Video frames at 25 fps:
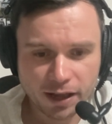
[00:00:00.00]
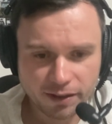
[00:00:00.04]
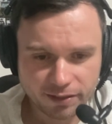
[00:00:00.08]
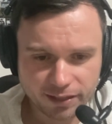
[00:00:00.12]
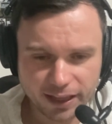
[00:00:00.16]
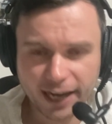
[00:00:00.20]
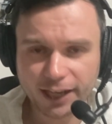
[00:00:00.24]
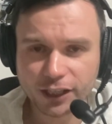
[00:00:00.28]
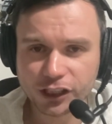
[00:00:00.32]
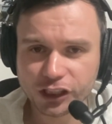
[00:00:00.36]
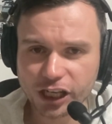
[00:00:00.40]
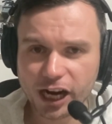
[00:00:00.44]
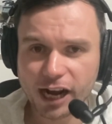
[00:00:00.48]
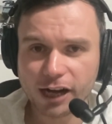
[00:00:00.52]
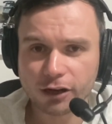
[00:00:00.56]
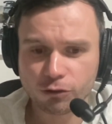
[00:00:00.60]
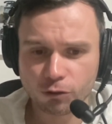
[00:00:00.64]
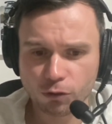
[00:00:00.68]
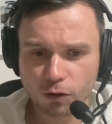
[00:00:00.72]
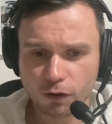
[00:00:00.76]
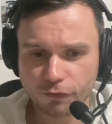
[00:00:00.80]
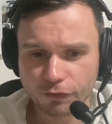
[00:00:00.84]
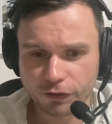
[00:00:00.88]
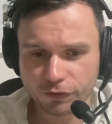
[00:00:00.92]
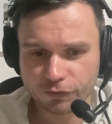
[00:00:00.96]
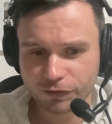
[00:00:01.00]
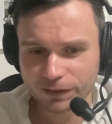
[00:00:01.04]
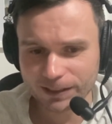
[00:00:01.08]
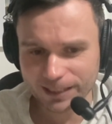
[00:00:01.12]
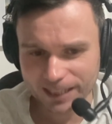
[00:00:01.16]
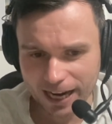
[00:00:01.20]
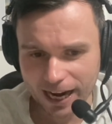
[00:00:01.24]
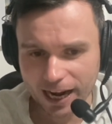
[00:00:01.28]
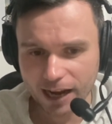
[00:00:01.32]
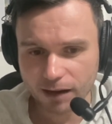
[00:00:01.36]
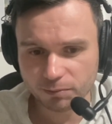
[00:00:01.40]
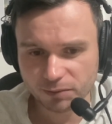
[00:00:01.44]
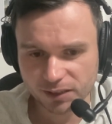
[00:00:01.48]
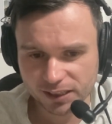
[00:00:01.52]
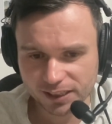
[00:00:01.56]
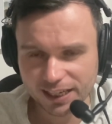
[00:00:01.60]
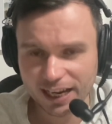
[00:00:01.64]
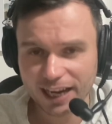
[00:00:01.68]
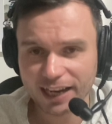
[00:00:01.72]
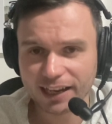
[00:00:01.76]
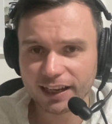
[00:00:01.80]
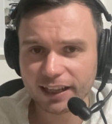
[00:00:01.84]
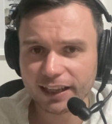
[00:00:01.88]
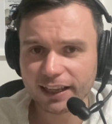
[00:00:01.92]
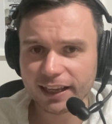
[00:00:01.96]
Then Jak Crawford for Dams,
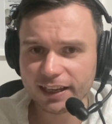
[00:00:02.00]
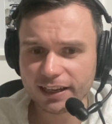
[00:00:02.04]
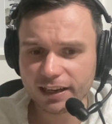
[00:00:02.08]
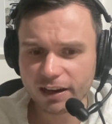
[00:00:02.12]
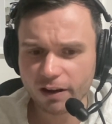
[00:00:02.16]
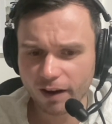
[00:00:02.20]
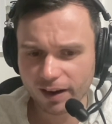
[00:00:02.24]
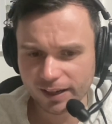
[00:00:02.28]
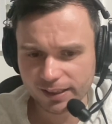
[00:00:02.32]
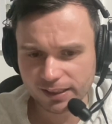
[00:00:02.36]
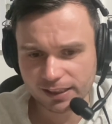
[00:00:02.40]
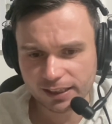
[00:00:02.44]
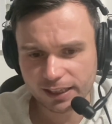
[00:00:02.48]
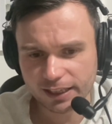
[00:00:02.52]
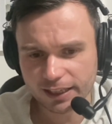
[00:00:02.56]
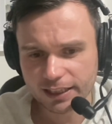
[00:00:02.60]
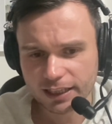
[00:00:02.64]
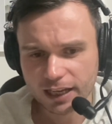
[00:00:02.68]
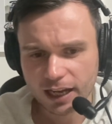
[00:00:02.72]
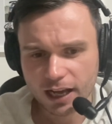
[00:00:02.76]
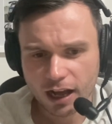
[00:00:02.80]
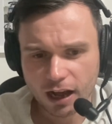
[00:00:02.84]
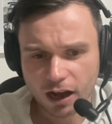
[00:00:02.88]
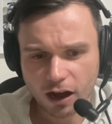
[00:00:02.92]
settling in nicely